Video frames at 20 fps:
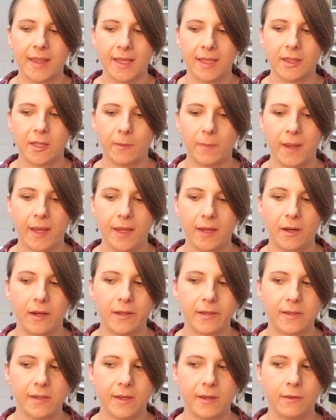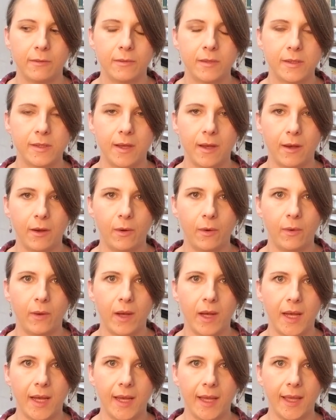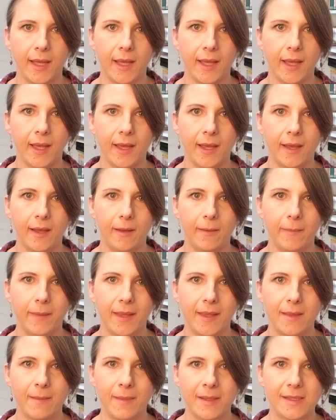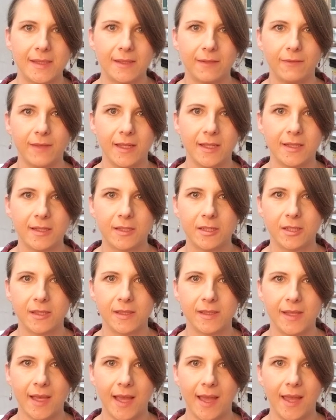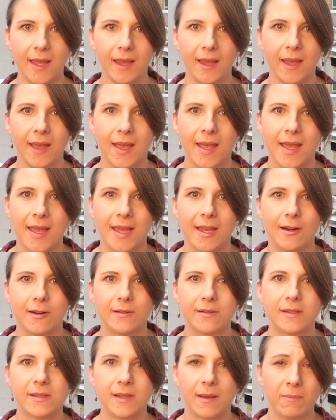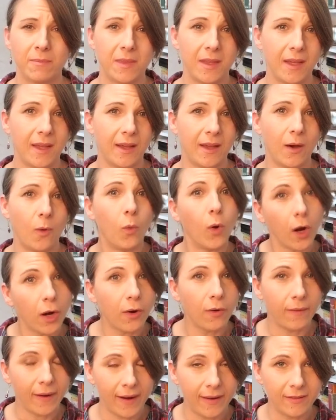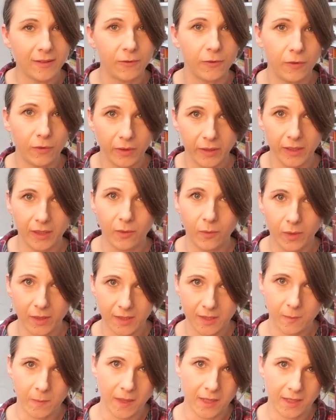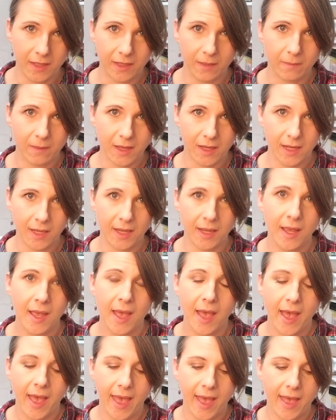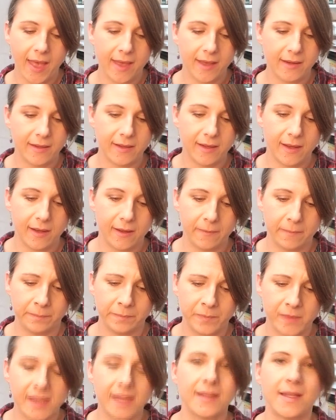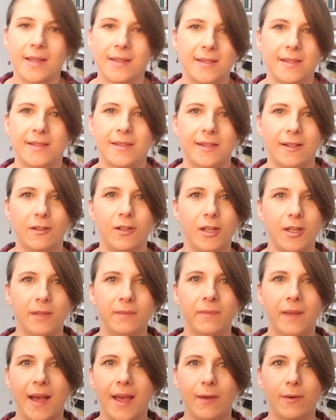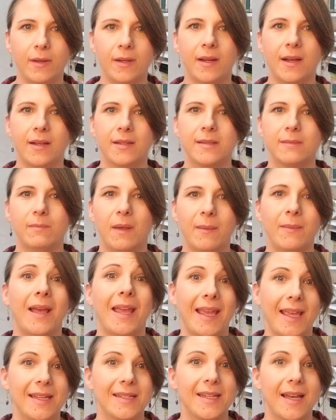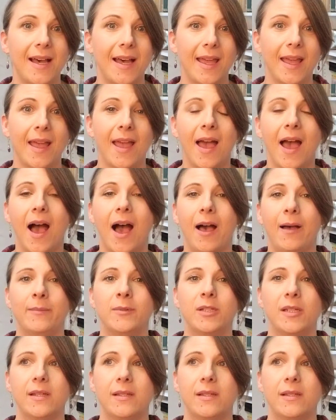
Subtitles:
And I think they're paid also. So I am in the midst of this just saying, here's something, a workaround if you really don't want to spend any money. And Celtx is still good. I would not, I'm not anti.